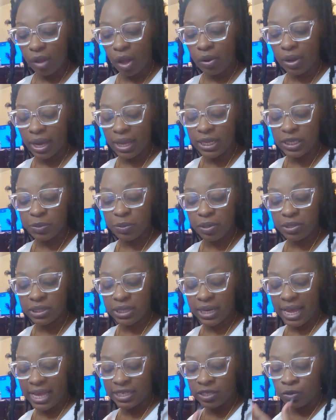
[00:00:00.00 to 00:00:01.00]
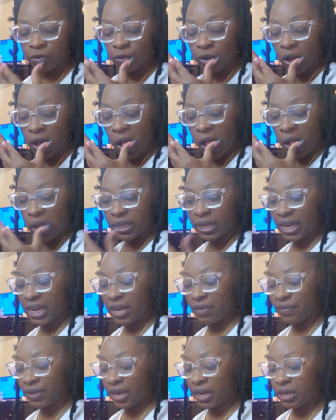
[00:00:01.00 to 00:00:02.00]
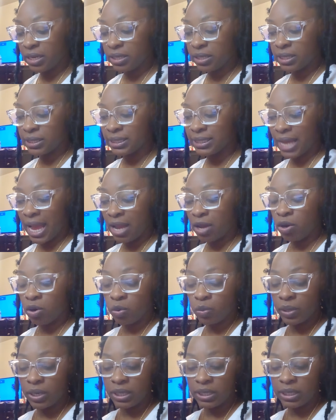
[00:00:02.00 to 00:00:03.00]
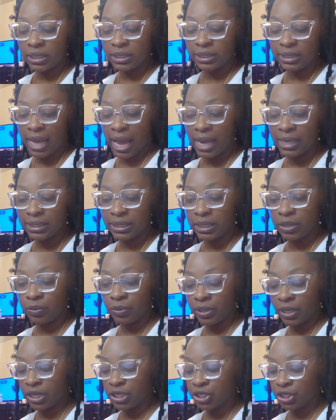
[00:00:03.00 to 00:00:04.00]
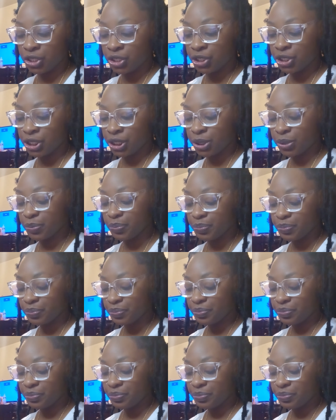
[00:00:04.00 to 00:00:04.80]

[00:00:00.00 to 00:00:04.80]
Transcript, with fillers: Okay, this person has grown. They have ended the cycle with this toxic relationship.